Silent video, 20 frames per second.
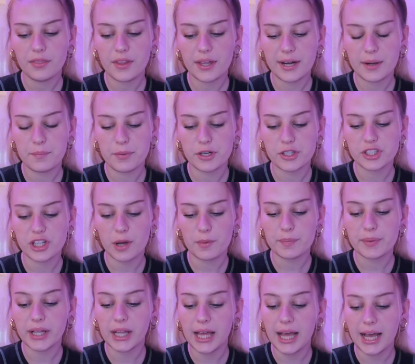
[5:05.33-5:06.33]
Then I push
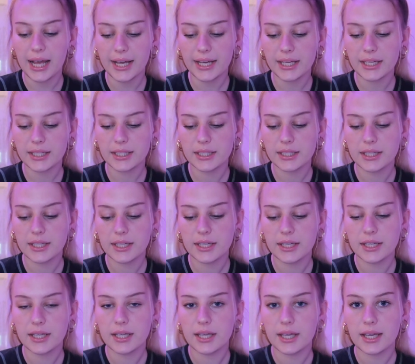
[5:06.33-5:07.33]
apply
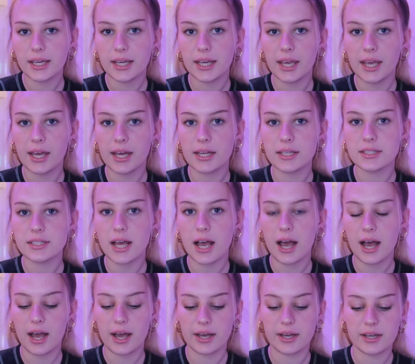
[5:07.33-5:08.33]
and
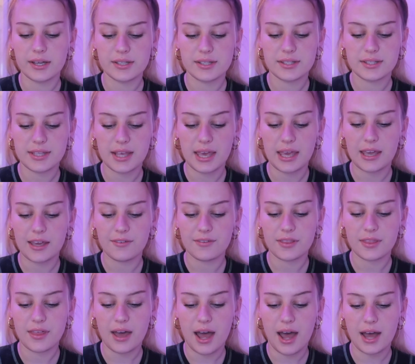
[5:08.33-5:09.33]
I
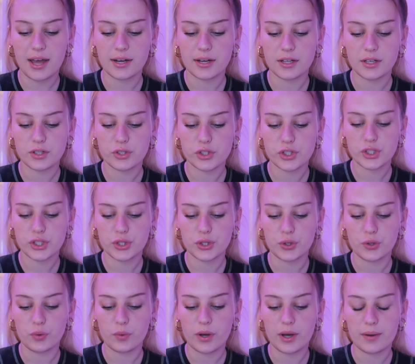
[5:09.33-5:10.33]
save that
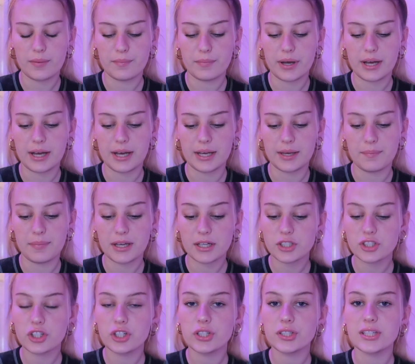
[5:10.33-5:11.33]
to my
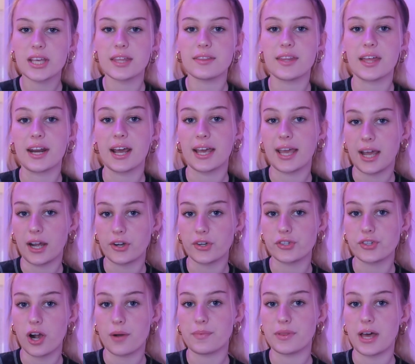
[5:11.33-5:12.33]
pictures, and then I
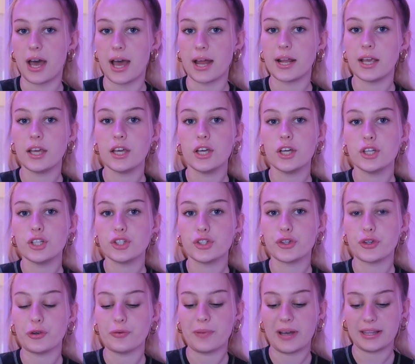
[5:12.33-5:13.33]
airdrop that
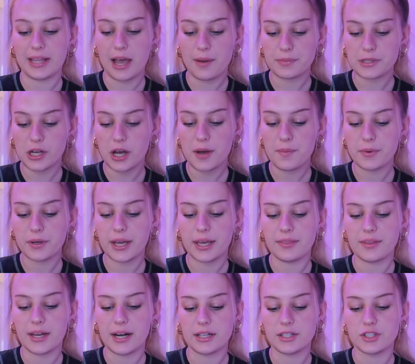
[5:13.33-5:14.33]
to my laptop,
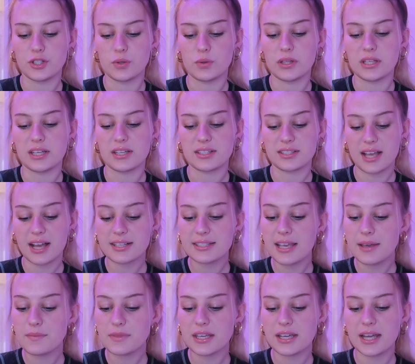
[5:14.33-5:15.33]
and then I do the exact
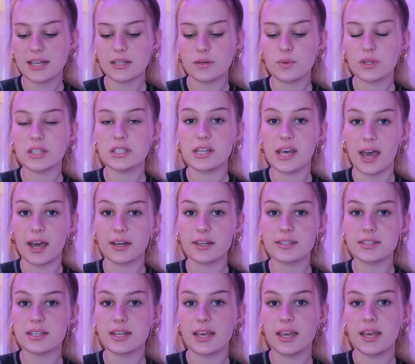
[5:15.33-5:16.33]
same thing I did with the
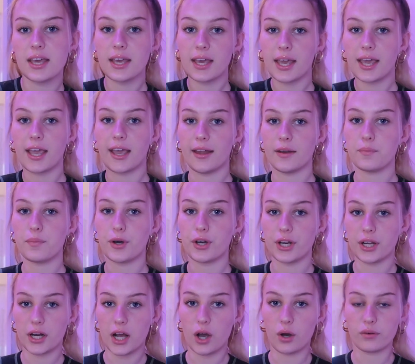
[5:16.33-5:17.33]
text and
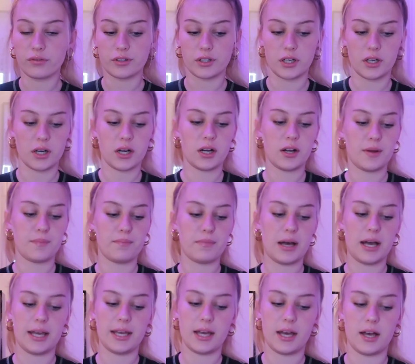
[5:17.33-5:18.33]
put it over
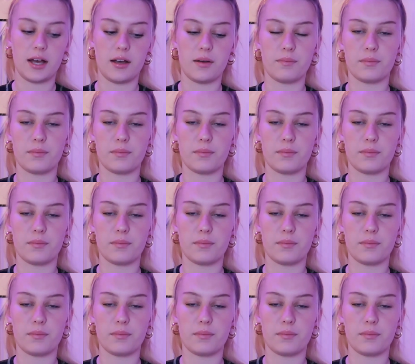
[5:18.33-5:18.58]
my